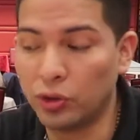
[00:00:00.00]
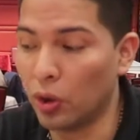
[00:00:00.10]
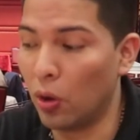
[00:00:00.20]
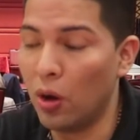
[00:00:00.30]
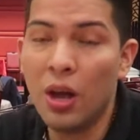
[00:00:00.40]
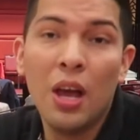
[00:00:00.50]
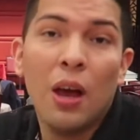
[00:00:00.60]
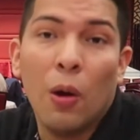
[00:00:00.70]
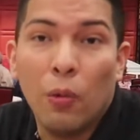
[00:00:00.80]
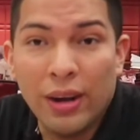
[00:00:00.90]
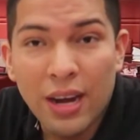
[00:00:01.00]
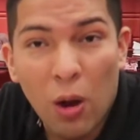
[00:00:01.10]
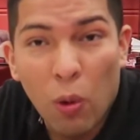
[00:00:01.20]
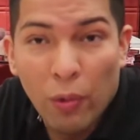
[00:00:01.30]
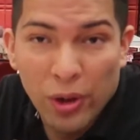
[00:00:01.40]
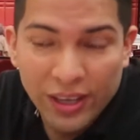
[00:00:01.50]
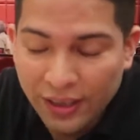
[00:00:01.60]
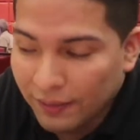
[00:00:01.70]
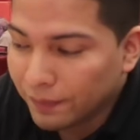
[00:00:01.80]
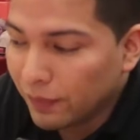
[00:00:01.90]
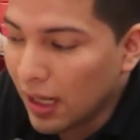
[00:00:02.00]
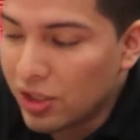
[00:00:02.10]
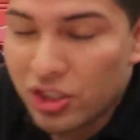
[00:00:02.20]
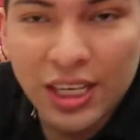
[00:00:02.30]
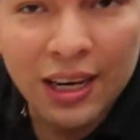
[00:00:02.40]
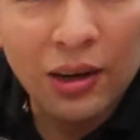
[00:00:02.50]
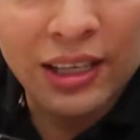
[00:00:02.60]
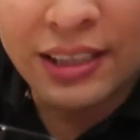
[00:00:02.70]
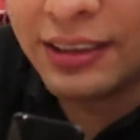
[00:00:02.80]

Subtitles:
So right now what we're eating, take a look at